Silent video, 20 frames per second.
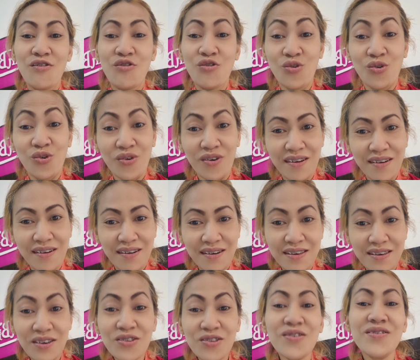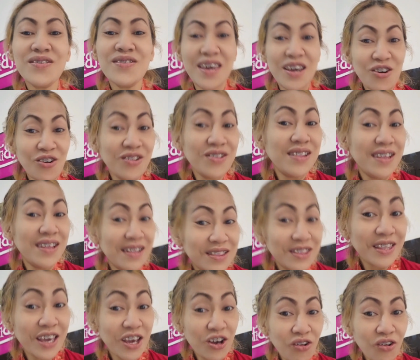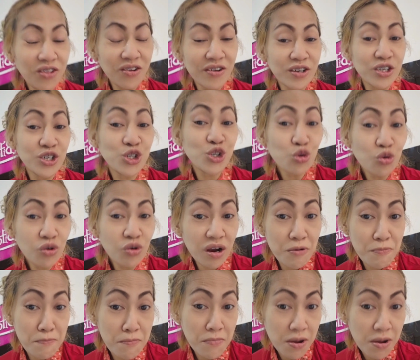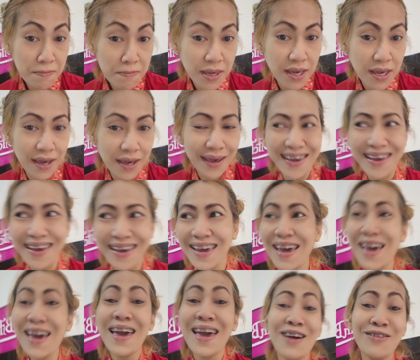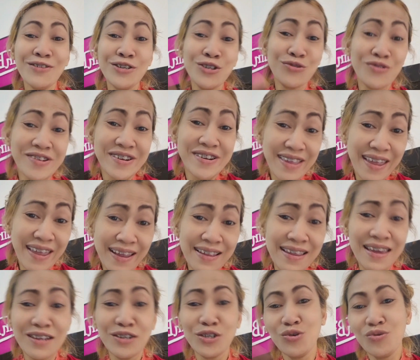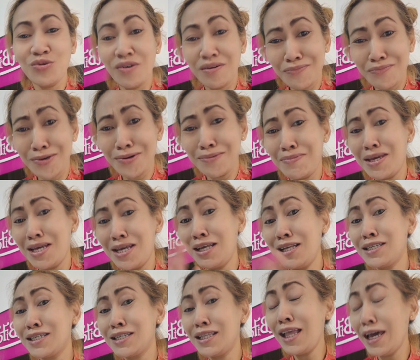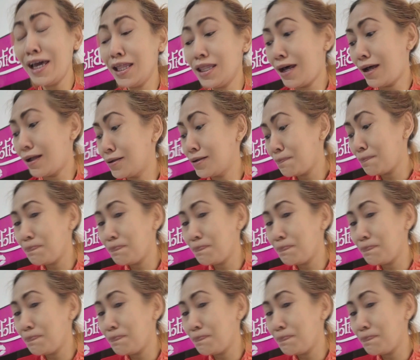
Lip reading: or, you know, they call her sugar mommy, sugar daddy and sugar mommy. It's like that.